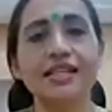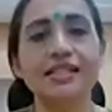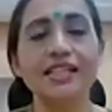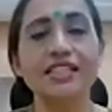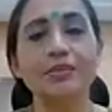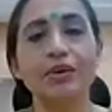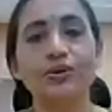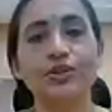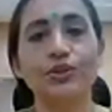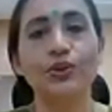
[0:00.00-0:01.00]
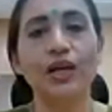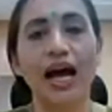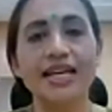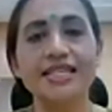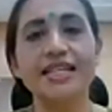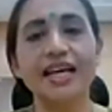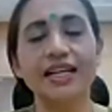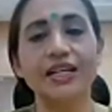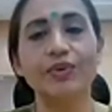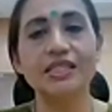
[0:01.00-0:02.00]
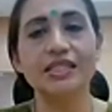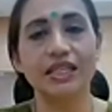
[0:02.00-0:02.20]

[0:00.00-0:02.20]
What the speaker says: Tell us about the role IT and advanced